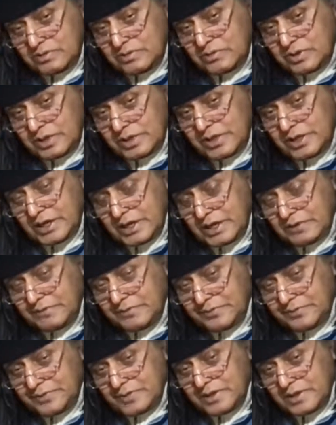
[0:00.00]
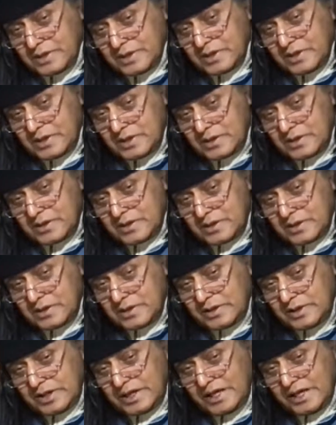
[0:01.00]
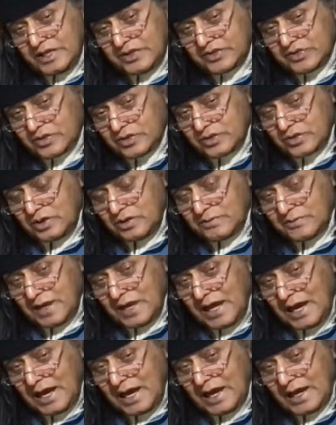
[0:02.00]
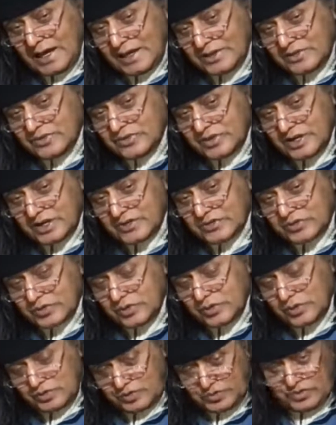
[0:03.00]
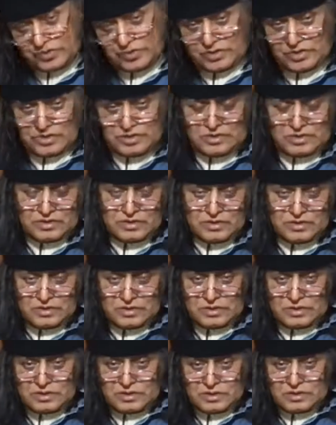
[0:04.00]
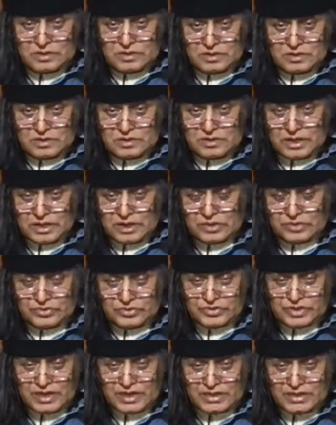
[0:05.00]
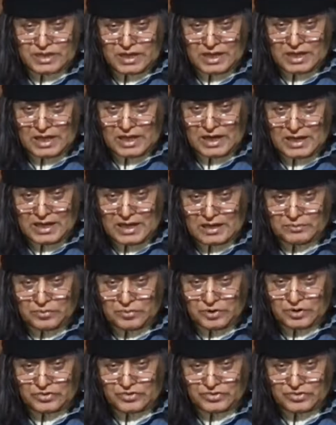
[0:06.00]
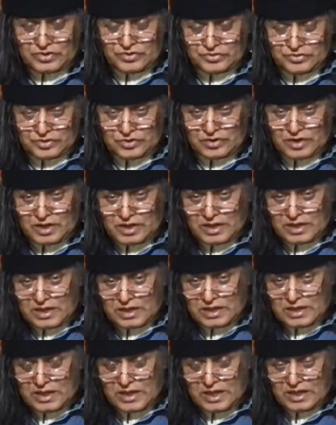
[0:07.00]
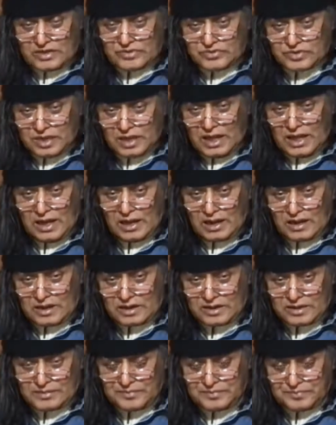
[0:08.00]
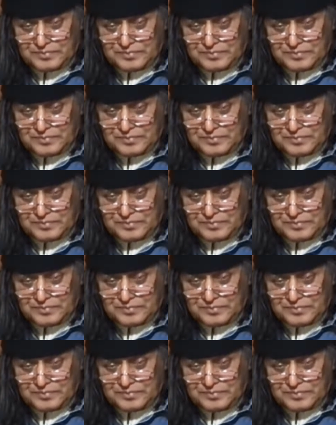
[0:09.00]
with the knee-storm lies that suits the congenital liar Boris Johnson and his ilk.